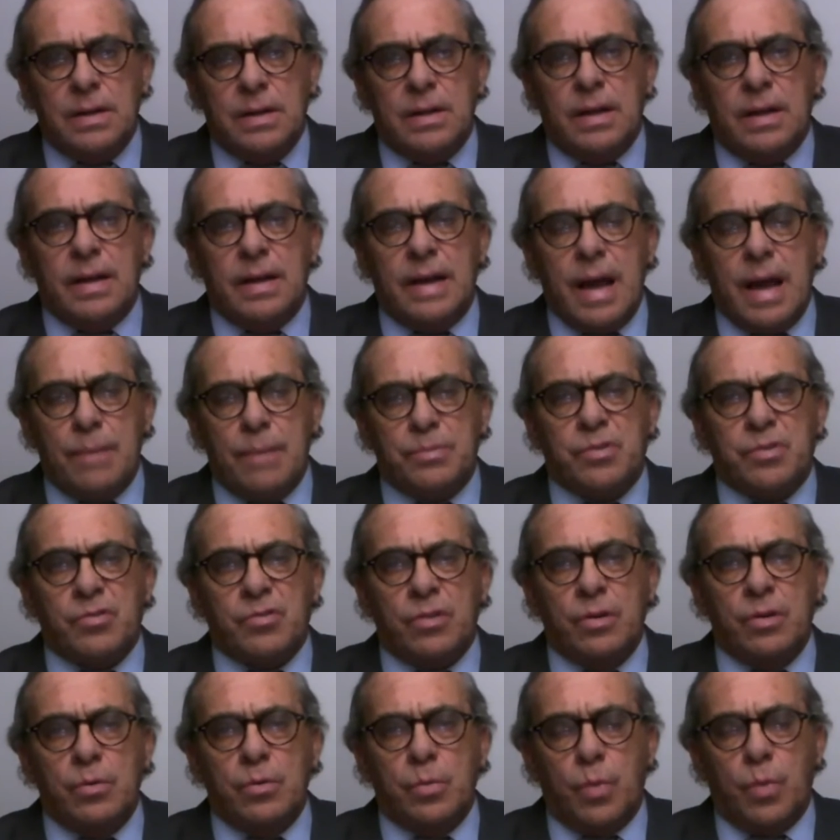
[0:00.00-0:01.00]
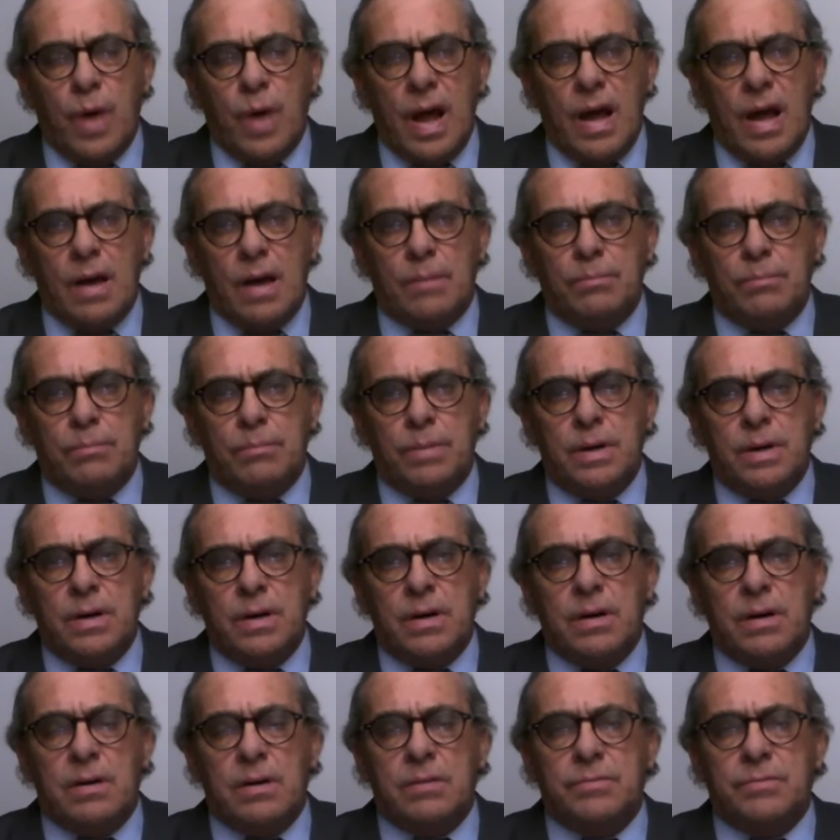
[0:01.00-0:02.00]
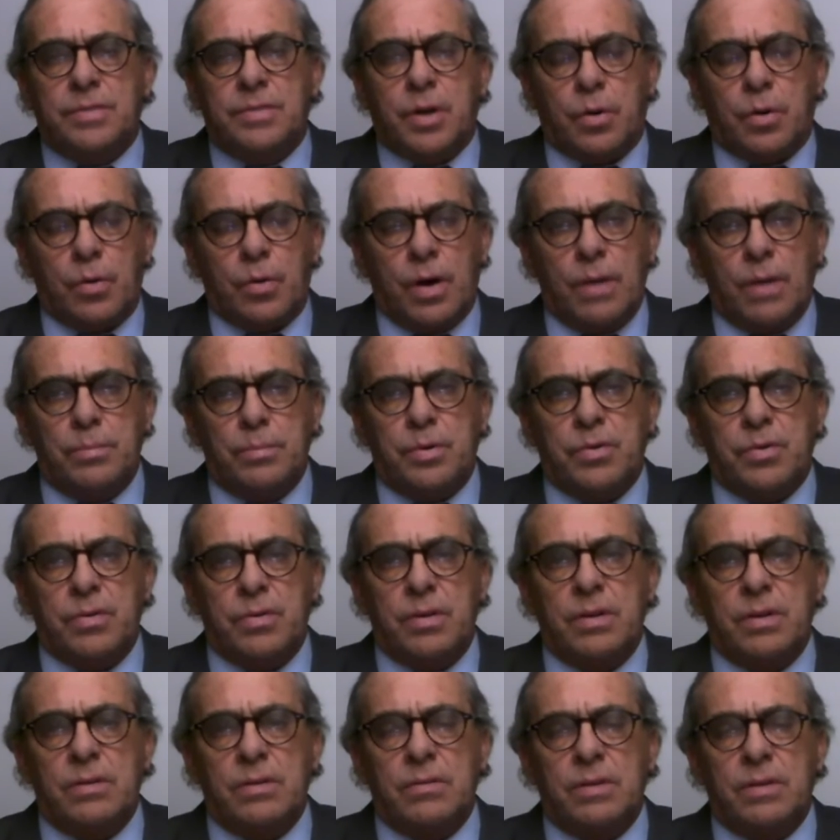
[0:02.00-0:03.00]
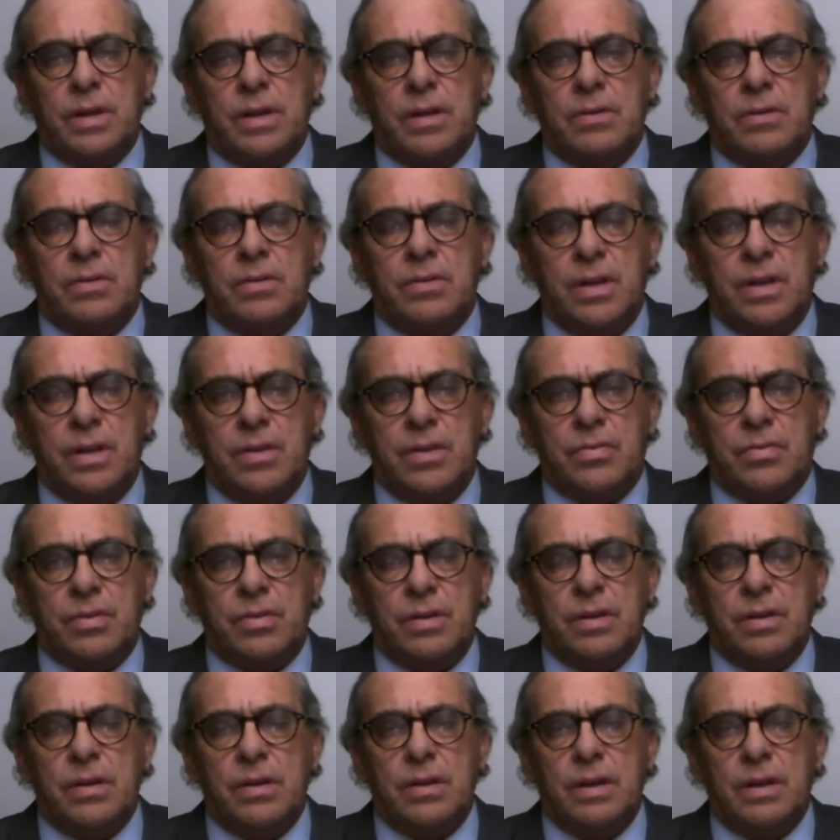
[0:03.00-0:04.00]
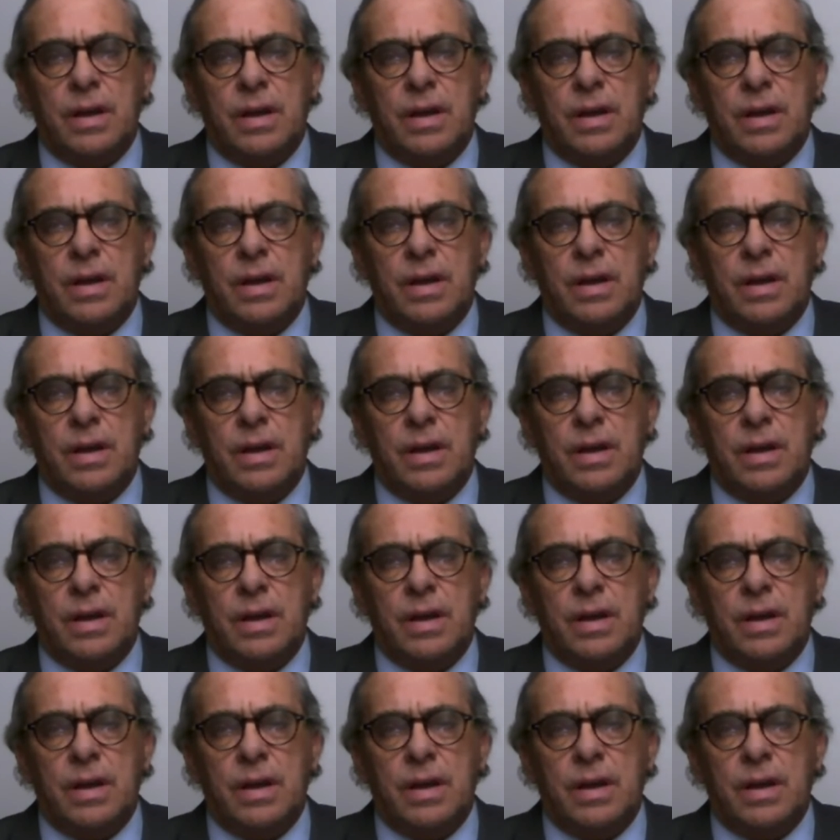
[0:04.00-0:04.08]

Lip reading: an absolute web of corruption in D.C.